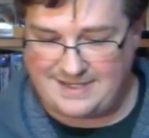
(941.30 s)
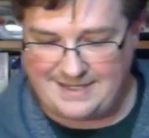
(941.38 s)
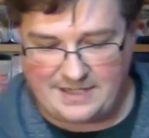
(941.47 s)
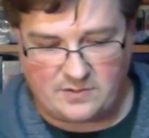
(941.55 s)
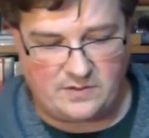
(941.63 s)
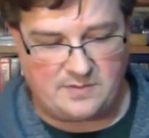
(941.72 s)

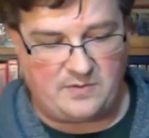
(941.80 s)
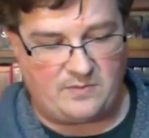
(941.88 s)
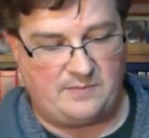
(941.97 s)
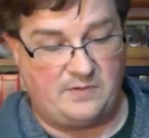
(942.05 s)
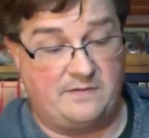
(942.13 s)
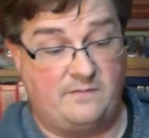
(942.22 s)
not going to be what
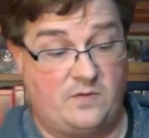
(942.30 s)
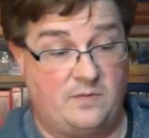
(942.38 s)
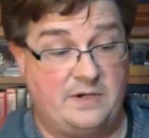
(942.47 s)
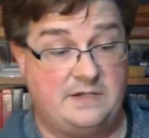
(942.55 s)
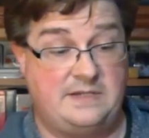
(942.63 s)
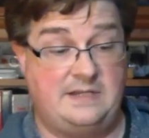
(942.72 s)
I'm looking for,
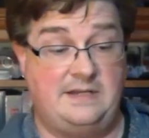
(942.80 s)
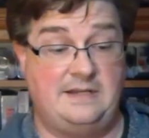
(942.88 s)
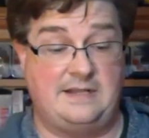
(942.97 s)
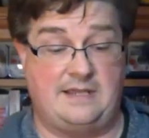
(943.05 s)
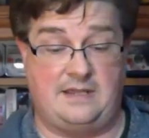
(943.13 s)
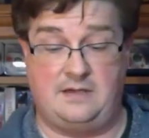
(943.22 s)
but it did
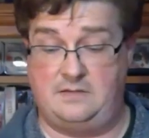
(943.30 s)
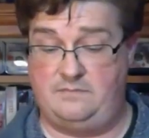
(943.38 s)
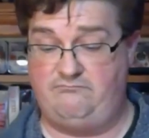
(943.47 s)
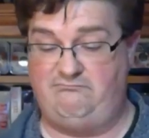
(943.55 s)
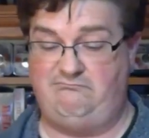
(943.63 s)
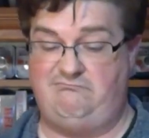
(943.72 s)
indicate
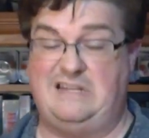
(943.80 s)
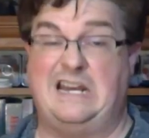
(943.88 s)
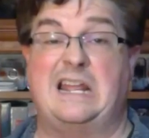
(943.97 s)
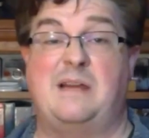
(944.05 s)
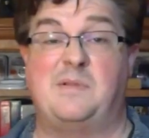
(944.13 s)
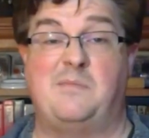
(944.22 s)
that I
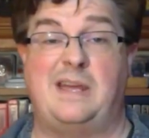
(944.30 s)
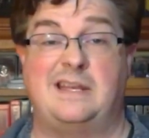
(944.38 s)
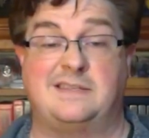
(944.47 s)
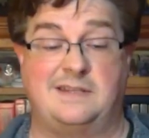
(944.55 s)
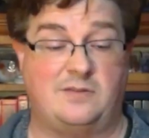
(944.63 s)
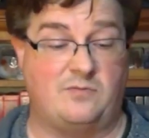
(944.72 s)
got my
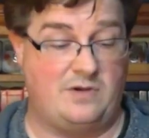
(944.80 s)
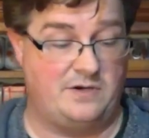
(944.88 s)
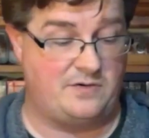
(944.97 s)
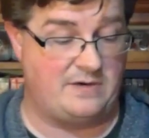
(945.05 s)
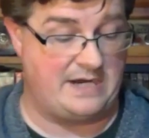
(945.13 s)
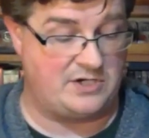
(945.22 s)
masts in the wrong
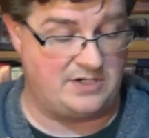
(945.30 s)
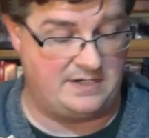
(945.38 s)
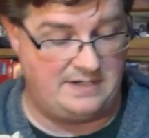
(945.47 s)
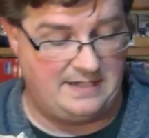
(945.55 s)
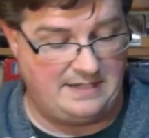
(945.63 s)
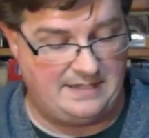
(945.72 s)
direction.
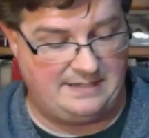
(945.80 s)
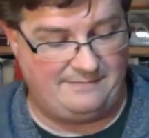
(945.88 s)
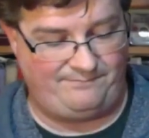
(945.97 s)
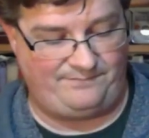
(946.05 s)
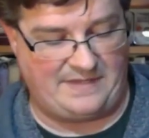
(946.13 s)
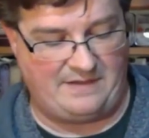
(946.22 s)

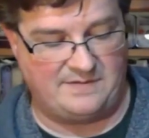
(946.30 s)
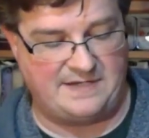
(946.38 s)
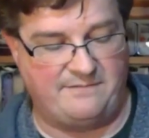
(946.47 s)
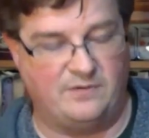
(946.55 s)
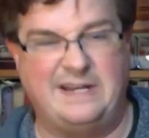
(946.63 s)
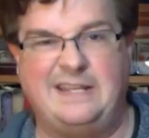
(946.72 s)
I was
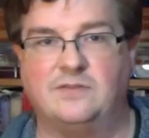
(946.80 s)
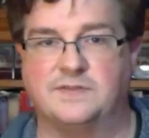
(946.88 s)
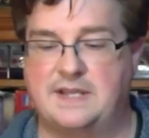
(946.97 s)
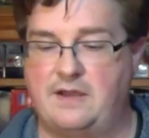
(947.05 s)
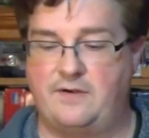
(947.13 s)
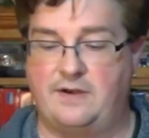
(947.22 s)
never an Eagle
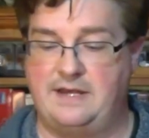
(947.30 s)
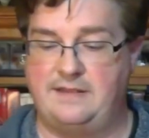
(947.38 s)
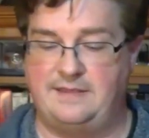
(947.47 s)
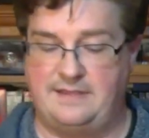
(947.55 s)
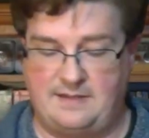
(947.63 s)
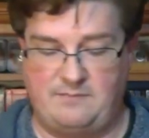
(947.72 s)
Scout or
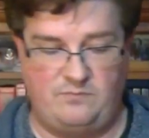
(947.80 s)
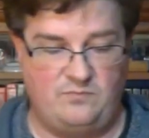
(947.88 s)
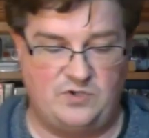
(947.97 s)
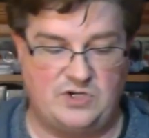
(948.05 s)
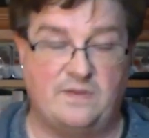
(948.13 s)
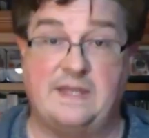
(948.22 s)
anything. I'm
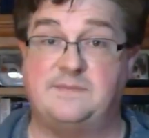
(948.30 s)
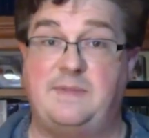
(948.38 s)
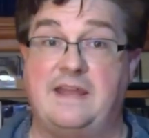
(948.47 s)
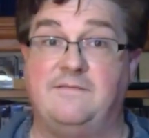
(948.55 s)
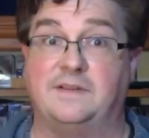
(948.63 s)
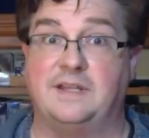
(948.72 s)
sure that's
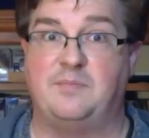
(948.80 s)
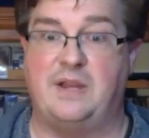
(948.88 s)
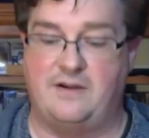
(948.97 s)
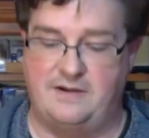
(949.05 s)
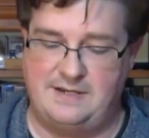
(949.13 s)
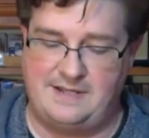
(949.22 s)
painfully
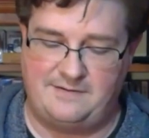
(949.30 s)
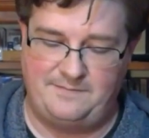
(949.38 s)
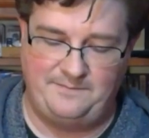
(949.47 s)
apparent now.